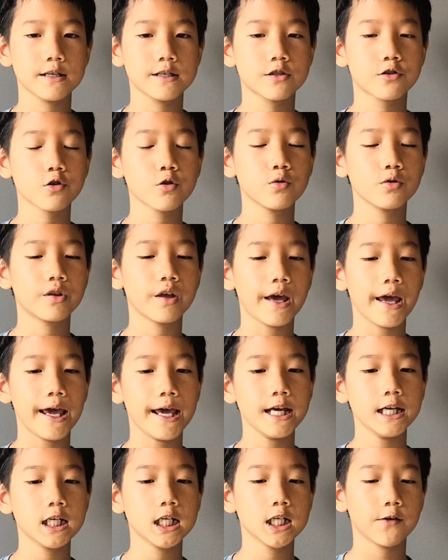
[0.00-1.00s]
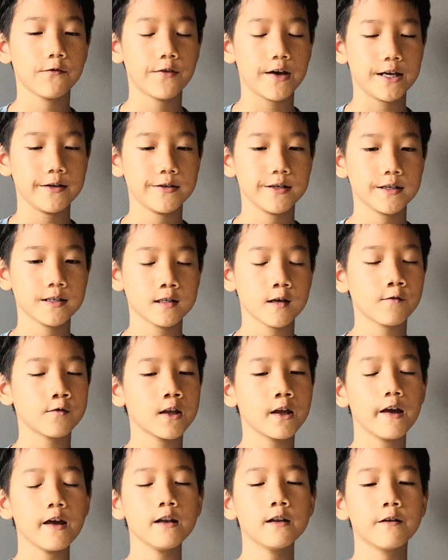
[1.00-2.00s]
through the age phases of
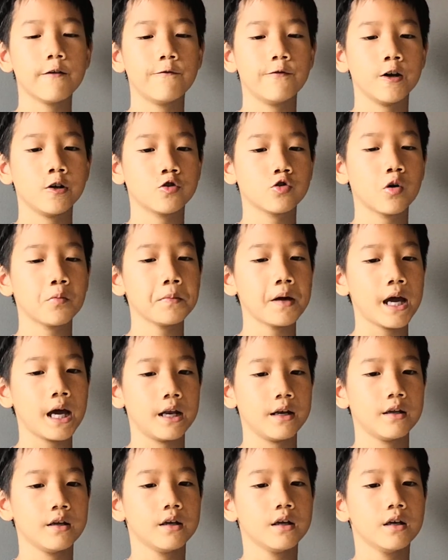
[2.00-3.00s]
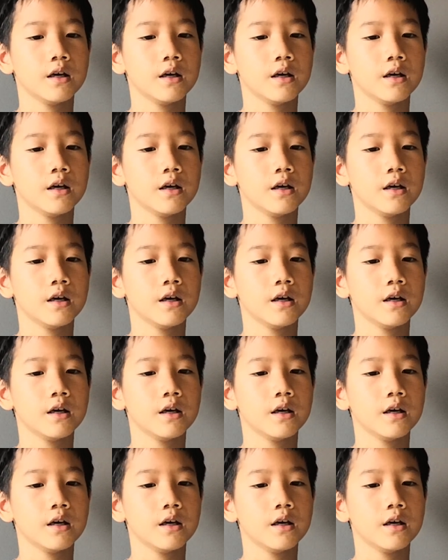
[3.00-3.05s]
the individual man.